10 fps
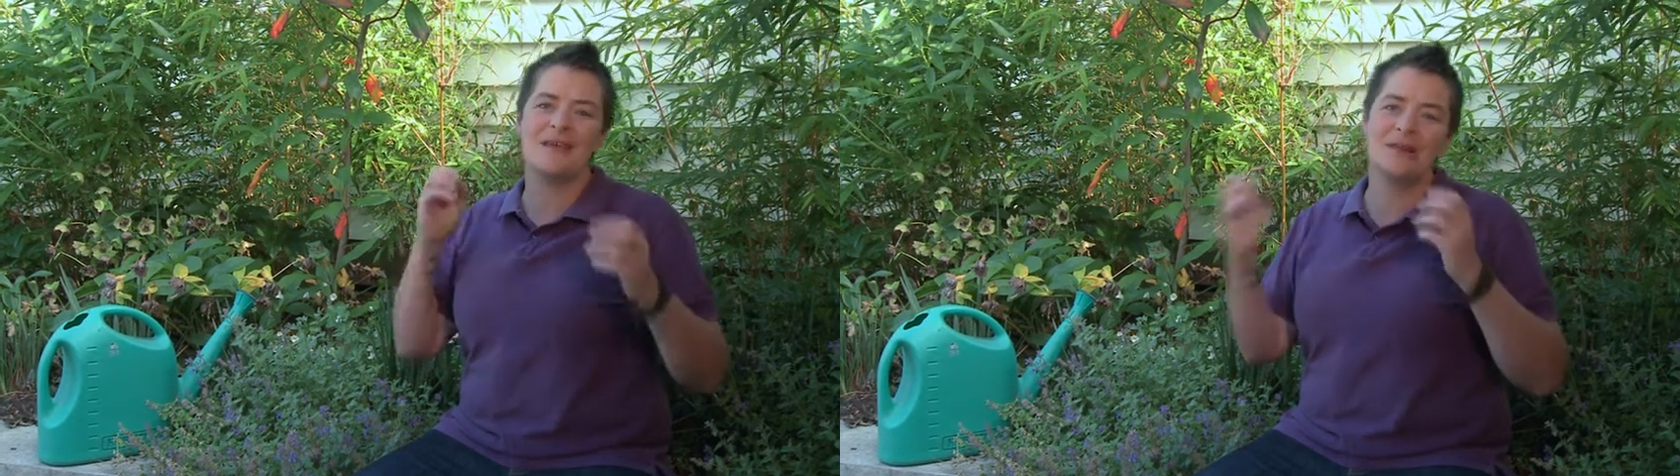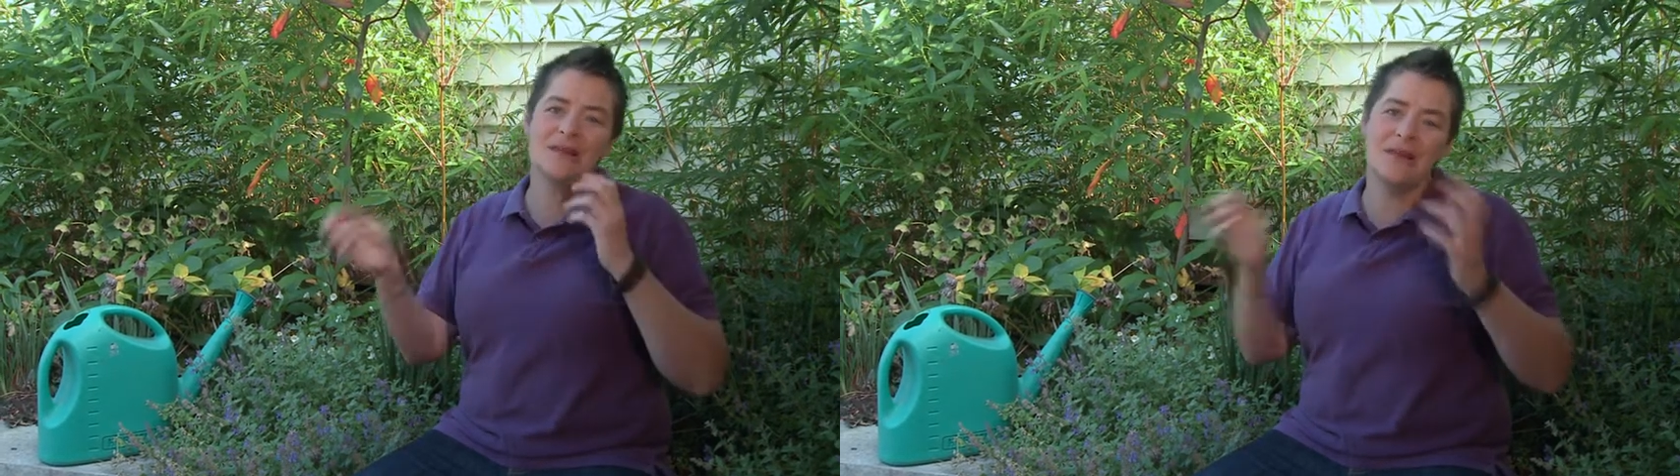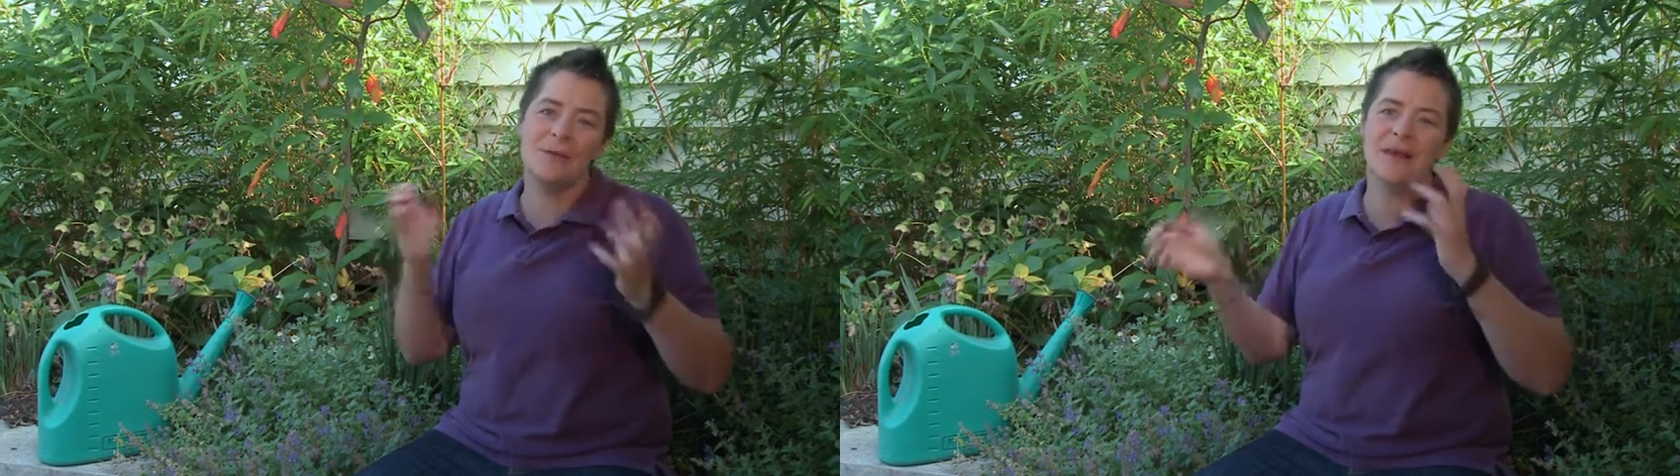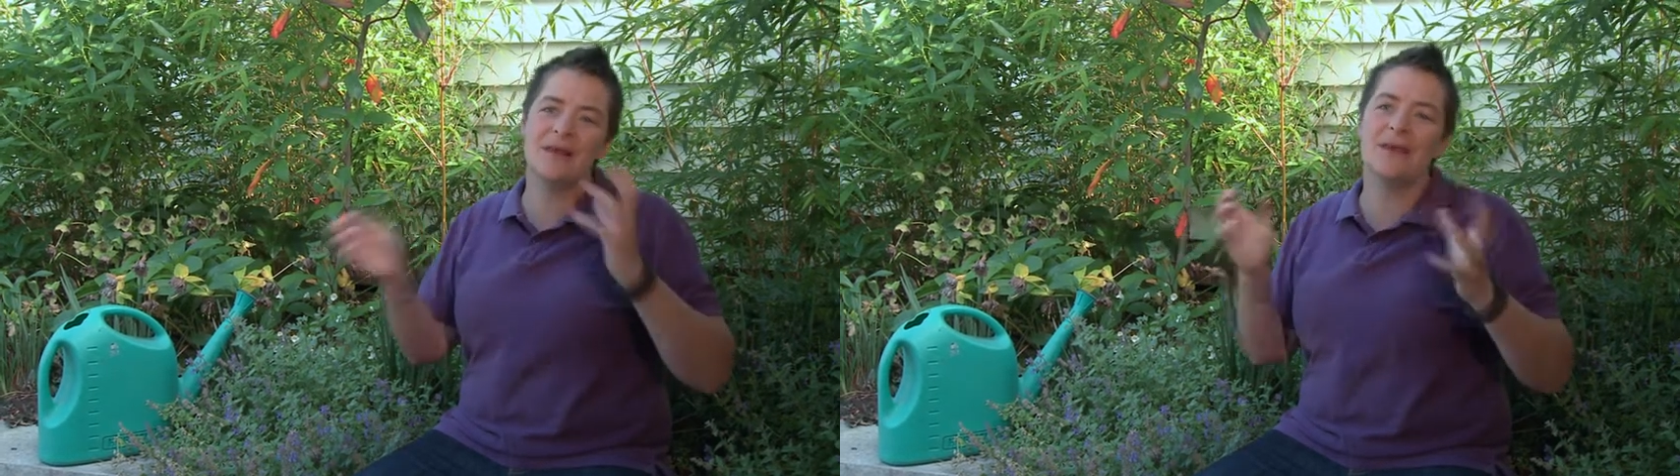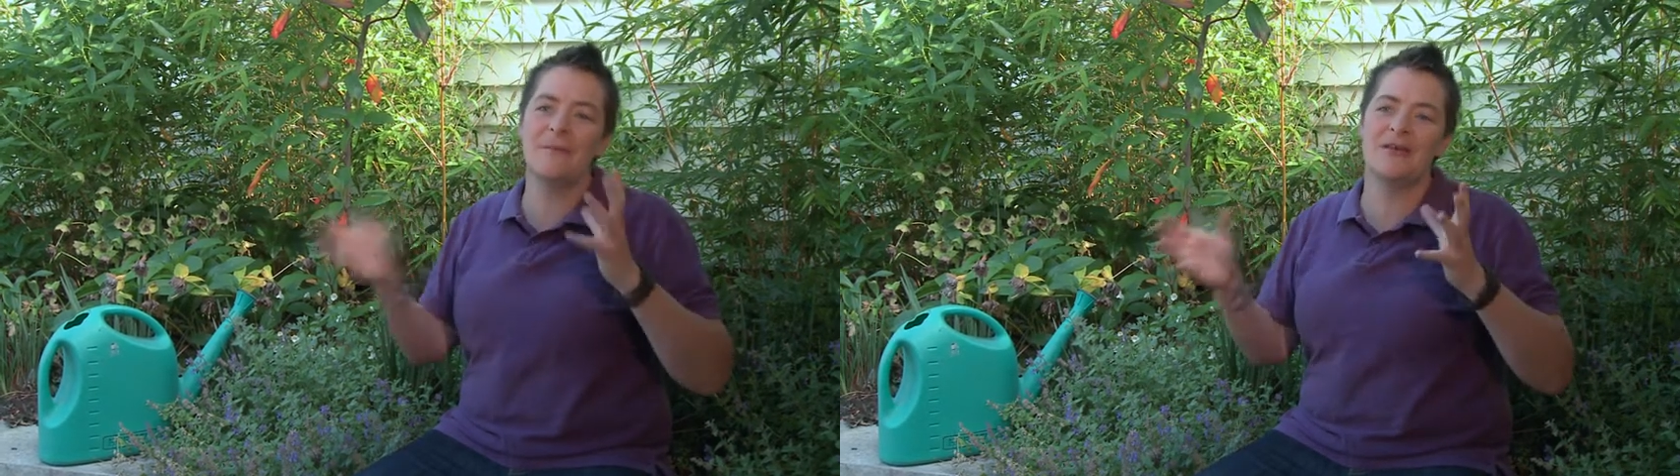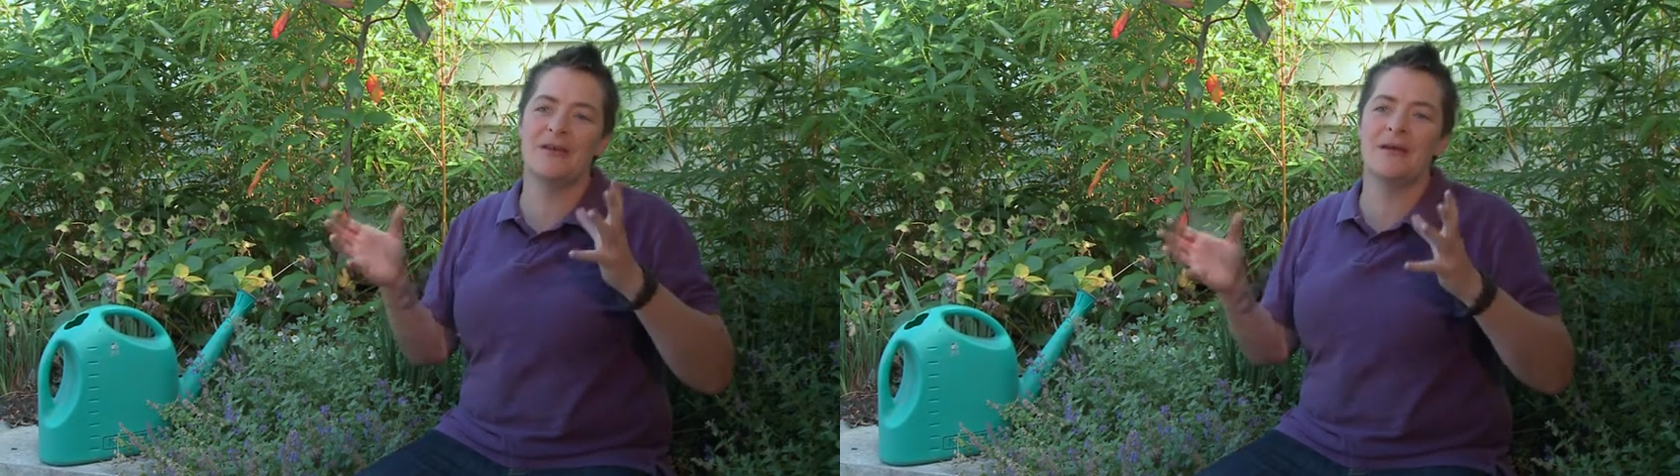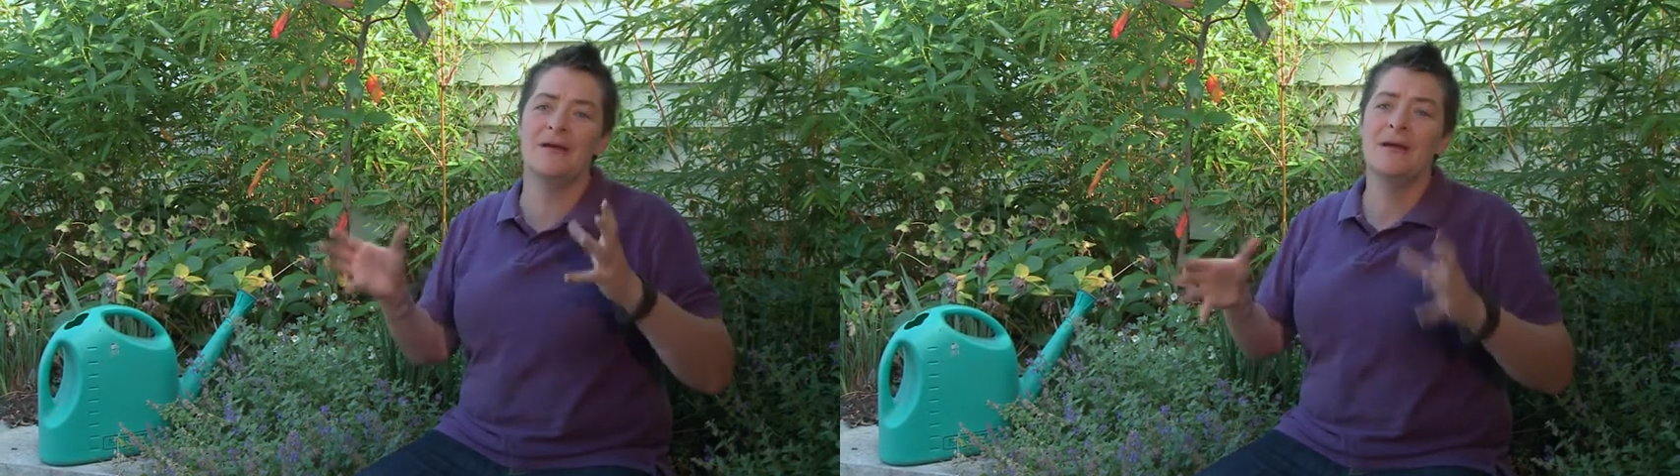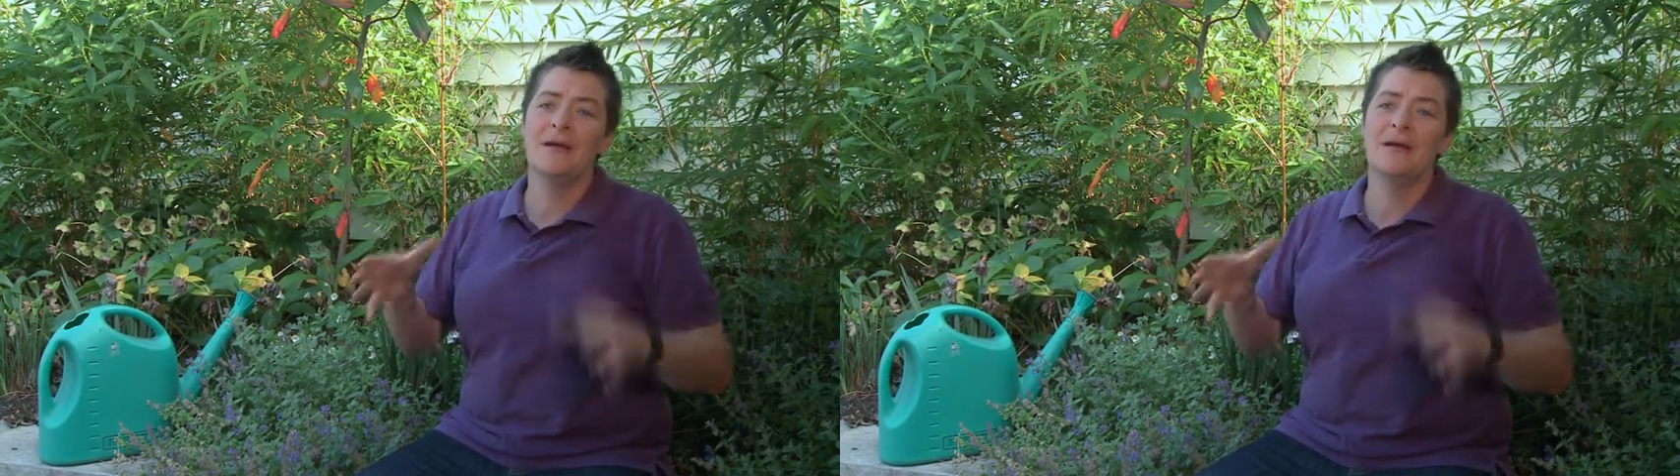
little bit limited.